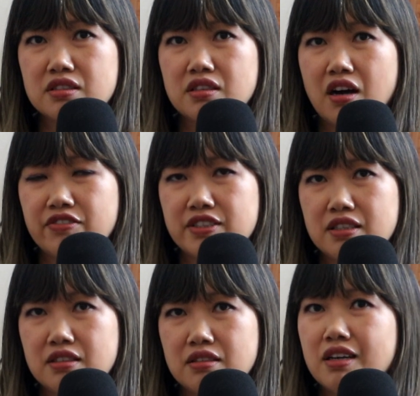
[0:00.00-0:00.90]
is
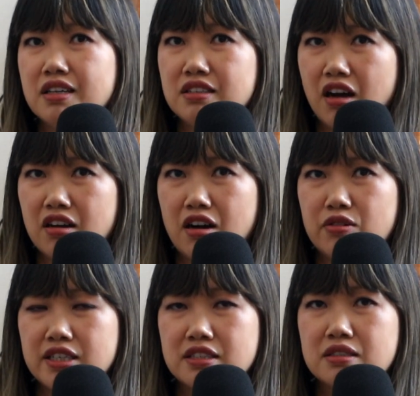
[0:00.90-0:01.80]
often, not
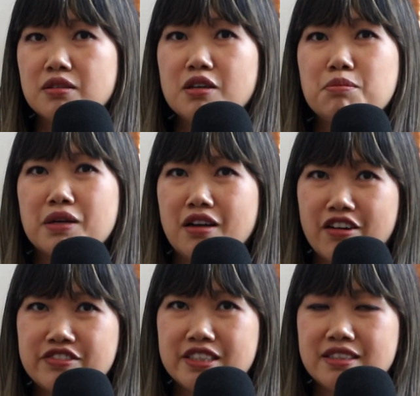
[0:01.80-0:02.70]
always, but
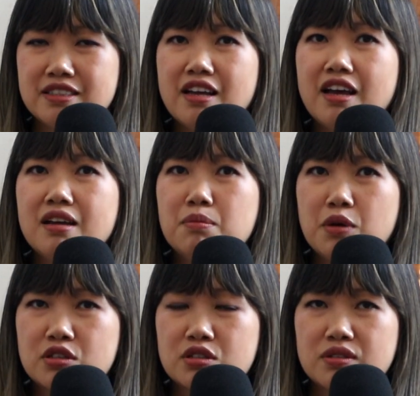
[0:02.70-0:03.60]
often
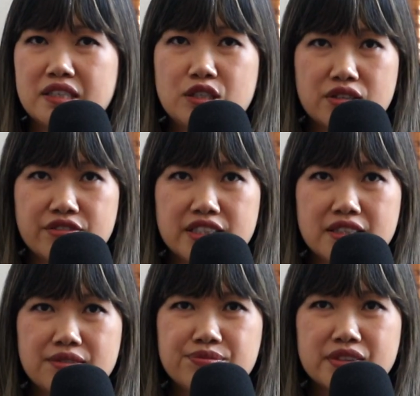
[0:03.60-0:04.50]
emotionally driven.
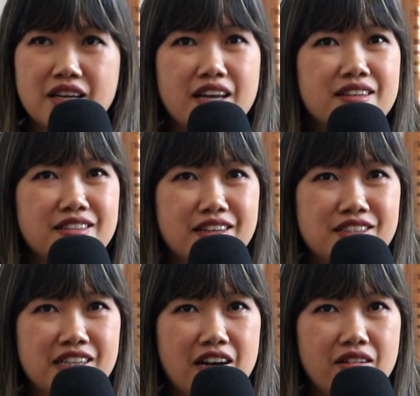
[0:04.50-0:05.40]
In a
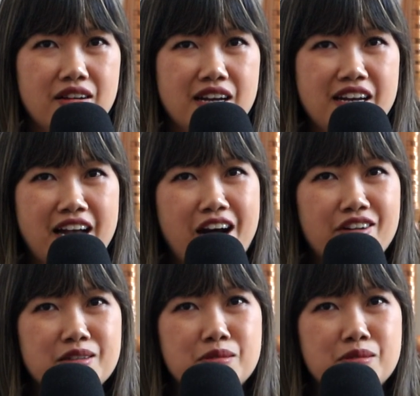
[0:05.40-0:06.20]
nutshell, how I